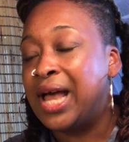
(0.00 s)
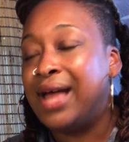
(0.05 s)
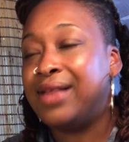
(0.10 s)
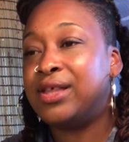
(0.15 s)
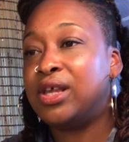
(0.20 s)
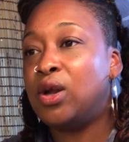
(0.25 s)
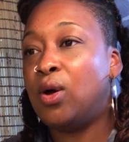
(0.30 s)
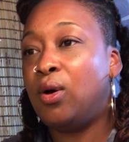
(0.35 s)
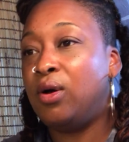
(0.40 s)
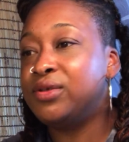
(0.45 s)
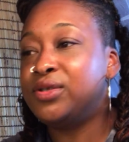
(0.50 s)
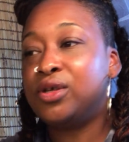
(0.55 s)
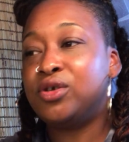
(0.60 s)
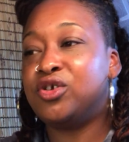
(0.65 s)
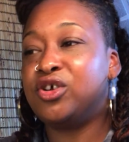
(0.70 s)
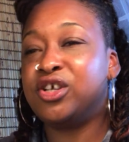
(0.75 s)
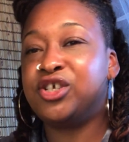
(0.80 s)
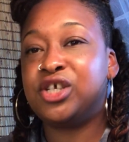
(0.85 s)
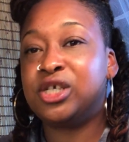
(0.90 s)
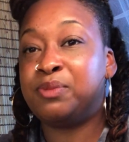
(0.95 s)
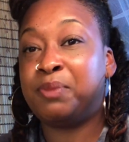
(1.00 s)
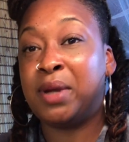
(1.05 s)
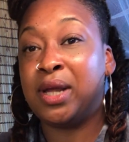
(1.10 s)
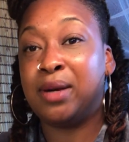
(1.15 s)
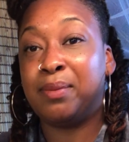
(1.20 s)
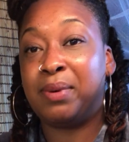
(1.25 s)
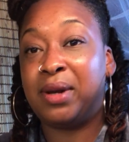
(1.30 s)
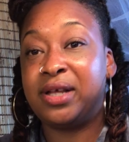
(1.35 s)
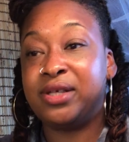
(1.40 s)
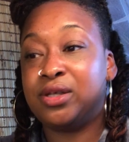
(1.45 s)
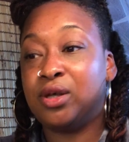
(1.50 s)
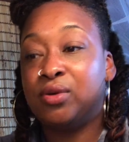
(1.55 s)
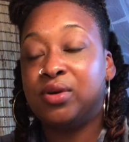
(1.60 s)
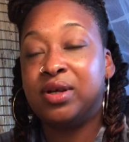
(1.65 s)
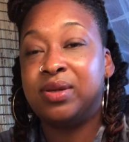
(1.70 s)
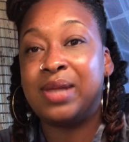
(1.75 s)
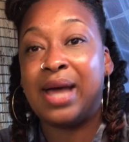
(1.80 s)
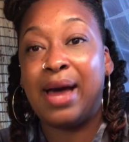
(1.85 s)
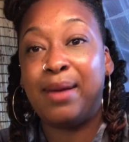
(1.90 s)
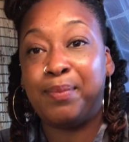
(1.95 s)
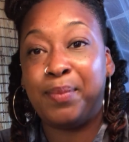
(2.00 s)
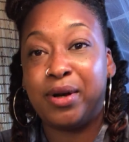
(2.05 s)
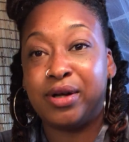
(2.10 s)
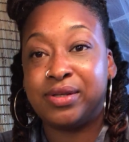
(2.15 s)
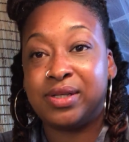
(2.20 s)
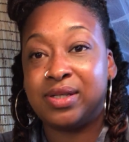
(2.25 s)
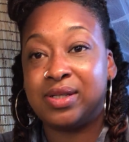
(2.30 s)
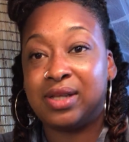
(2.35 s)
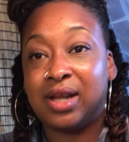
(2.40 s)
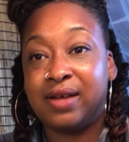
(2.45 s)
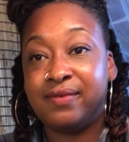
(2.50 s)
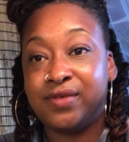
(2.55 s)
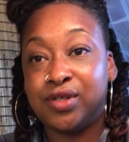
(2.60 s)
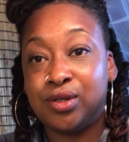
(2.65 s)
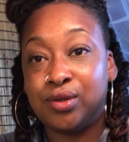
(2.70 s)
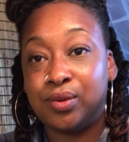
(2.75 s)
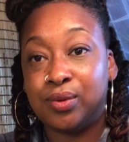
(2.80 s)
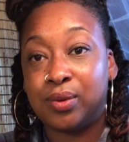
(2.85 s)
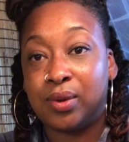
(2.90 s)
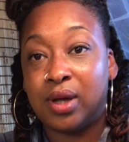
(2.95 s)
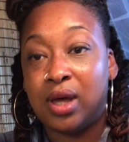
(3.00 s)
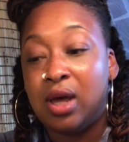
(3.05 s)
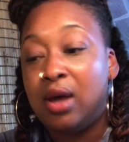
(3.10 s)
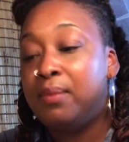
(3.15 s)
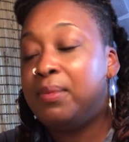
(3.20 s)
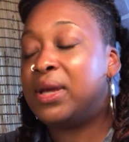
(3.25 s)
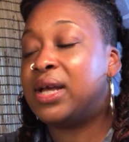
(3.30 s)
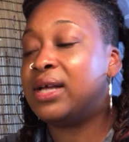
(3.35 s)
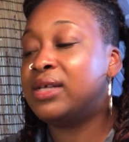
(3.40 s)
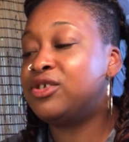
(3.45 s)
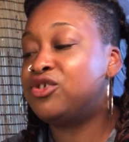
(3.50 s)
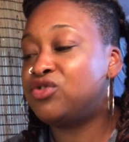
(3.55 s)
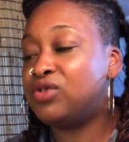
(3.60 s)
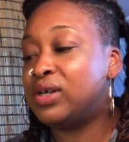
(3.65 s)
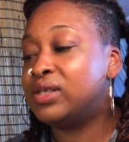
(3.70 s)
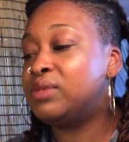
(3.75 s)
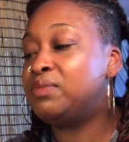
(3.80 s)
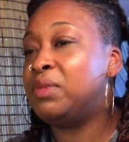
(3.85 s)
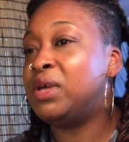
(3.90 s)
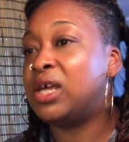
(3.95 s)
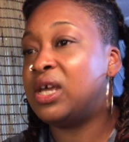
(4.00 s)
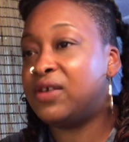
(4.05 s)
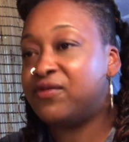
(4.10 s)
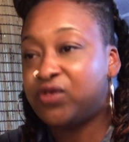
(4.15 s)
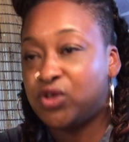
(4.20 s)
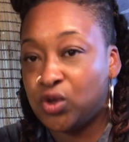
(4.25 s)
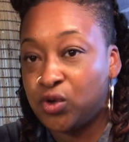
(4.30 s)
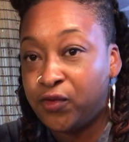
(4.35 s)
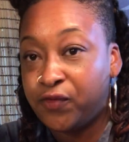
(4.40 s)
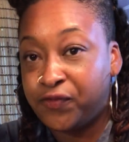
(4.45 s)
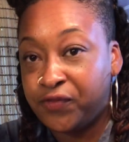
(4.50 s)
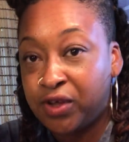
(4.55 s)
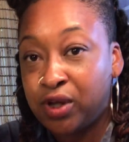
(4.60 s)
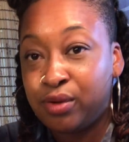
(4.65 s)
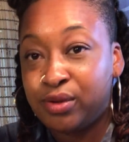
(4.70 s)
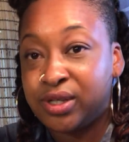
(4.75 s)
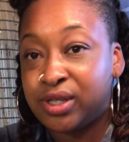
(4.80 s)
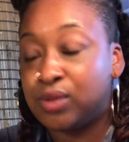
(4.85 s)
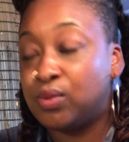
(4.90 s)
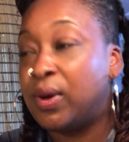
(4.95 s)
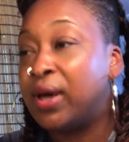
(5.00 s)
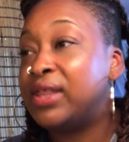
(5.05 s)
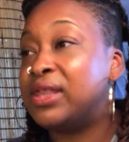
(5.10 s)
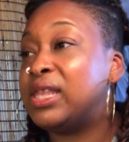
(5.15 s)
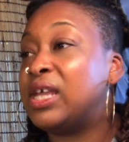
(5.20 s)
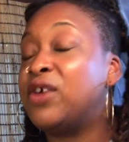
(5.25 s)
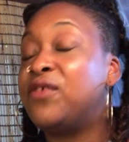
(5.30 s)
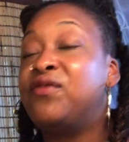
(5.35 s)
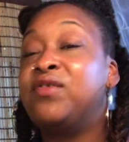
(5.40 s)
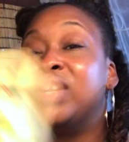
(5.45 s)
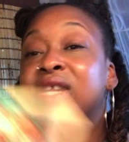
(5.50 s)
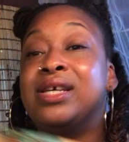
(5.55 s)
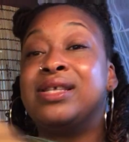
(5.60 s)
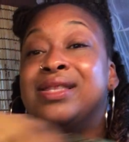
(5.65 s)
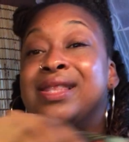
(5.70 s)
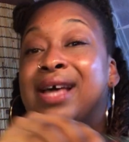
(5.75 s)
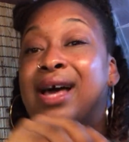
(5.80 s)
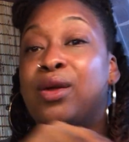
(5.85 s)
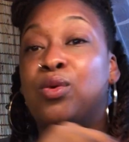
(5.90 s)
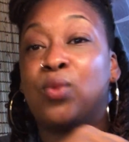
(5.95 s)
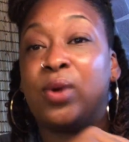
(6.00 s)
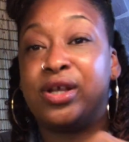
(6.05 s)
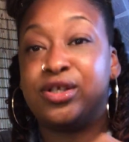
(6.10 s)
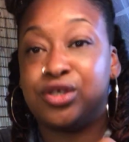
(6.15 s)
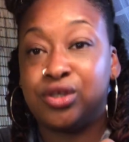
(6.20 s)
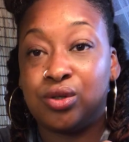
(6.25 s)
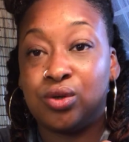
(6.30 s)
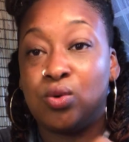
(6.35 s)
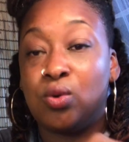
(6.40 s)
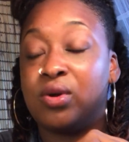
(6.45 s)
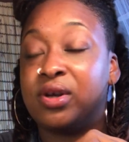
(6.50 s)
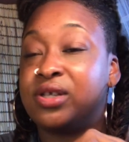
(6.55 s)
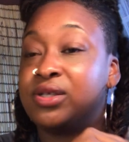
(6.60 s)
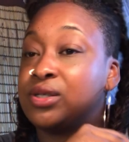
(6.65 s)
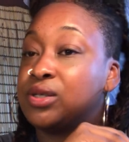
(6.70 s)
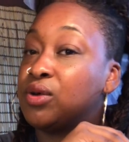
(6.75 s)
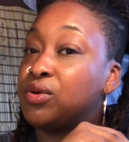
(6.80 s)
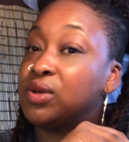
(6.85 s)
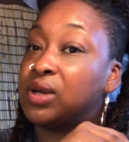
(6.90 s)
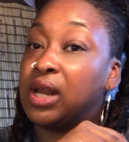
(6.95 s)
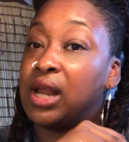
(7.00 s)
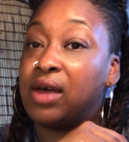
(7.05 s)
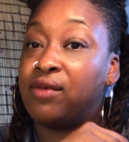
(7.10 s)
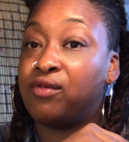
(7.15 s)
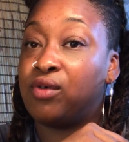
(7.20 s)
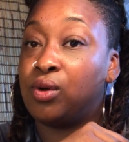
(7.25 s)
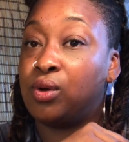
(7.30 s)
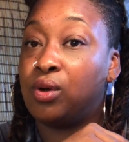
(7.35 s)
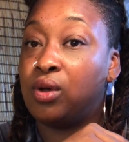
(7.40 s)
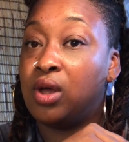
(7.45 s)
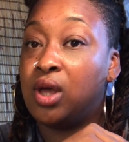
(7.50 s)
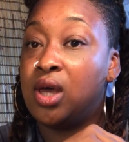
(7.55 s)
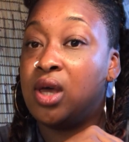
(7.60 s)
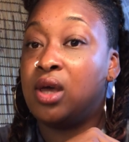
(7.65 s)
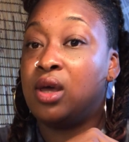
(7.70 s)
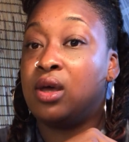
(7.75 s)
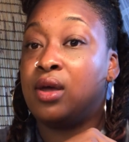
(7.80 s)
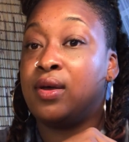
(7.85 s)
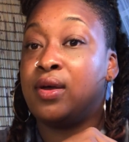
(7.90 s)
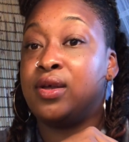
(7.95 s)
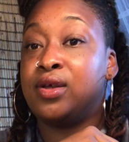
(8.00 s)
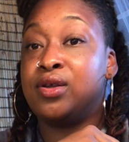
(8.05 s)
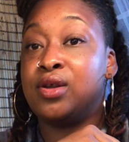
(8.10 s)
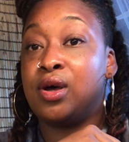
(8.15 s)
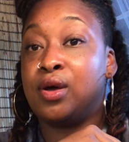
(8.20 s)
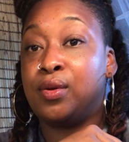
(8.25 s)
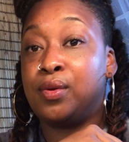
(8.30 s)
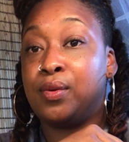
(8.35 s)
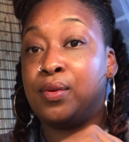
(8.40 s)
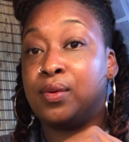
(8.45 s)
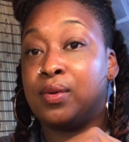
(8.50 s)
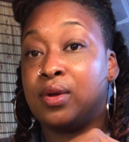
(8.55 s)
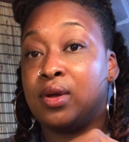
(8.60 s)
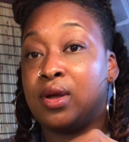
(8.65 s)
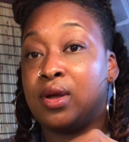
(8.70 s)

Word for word: And then also, you're just being a placeholder in that person's life too. Because trust me, if you feel this way, they're feeling that way too on a certain level. You know?